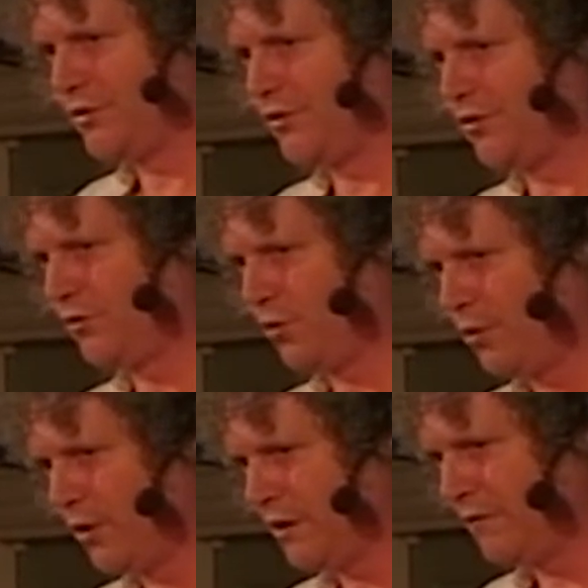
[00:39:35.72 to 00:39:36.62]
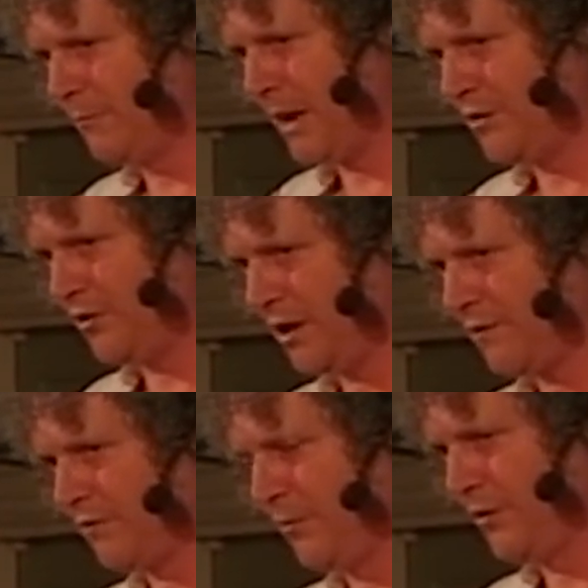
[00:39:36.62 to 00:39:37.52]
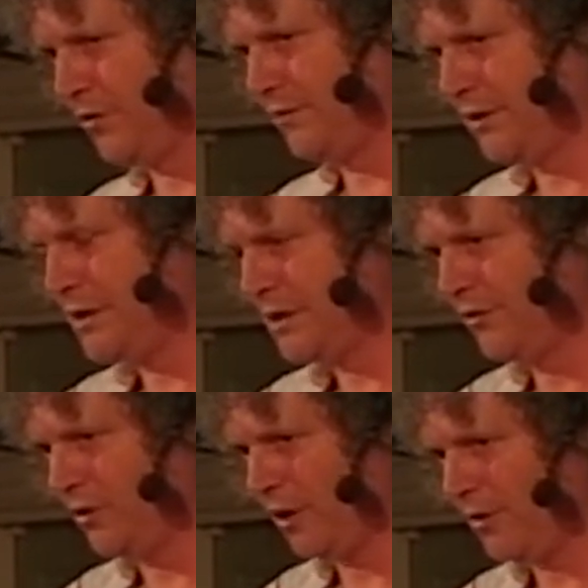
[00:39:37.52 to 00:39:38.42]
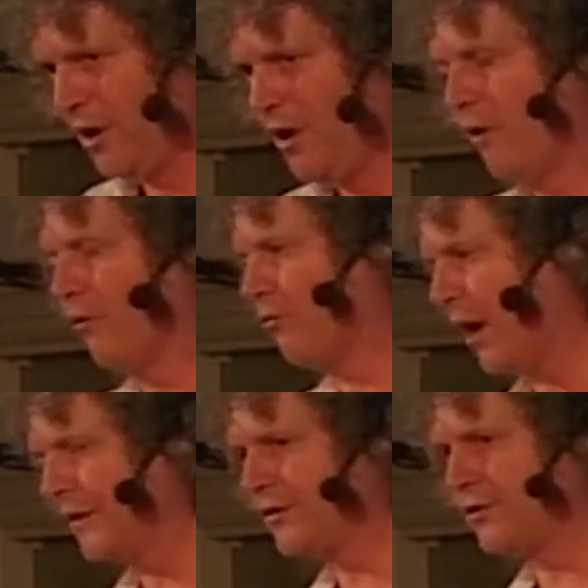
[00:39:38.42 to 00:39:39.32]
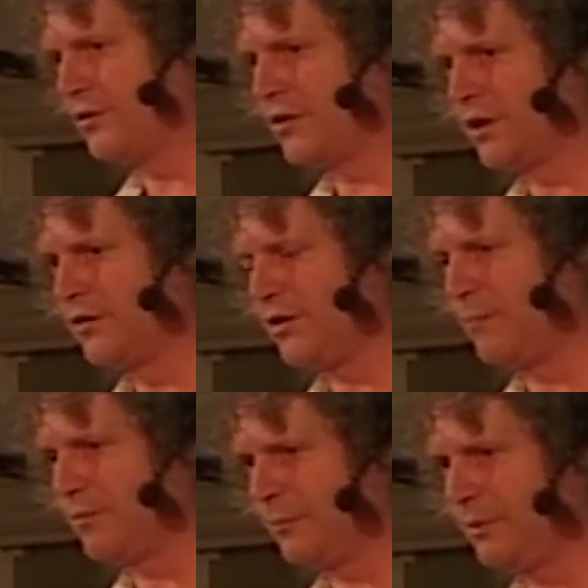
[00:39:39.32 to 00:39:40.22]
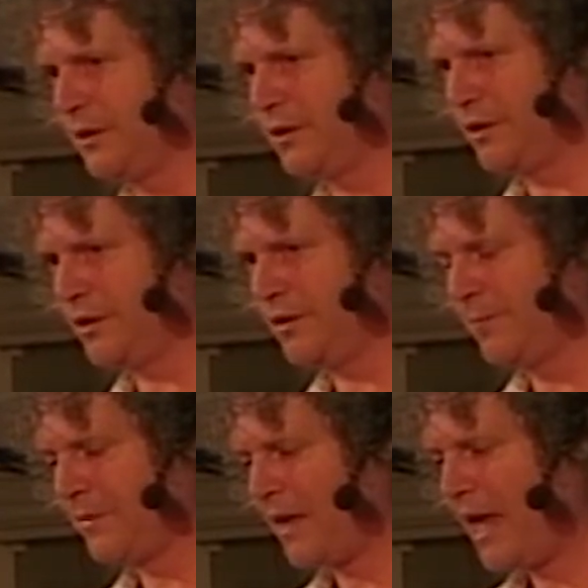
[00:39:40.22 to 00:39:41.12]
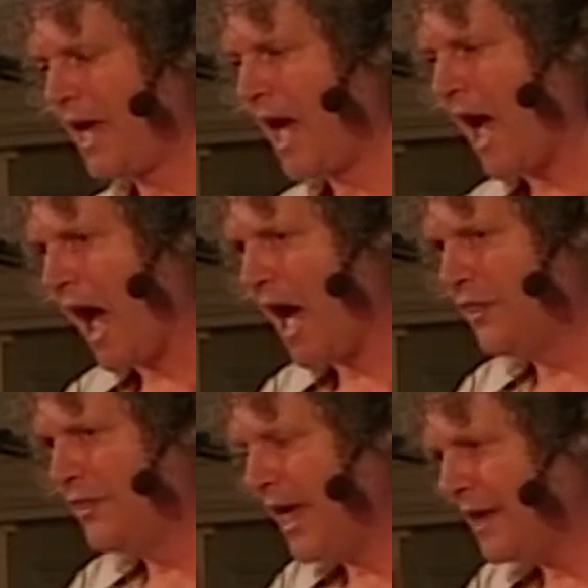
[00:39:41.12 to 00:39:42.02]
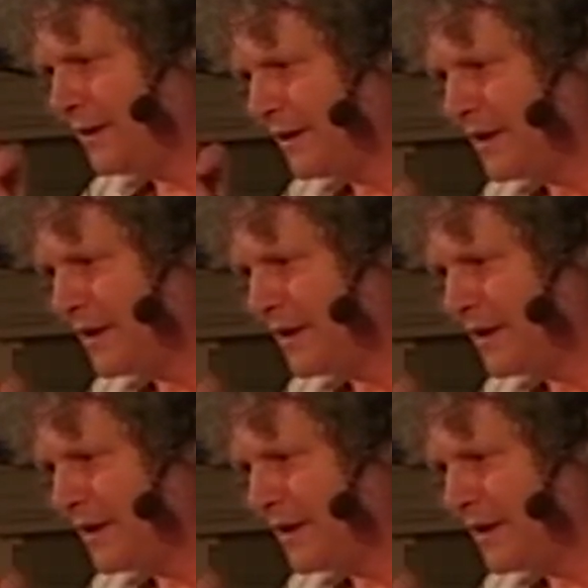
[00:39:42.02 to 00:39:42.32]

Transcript: the story of magic from the sort of year dot right through to the contemporary period. And then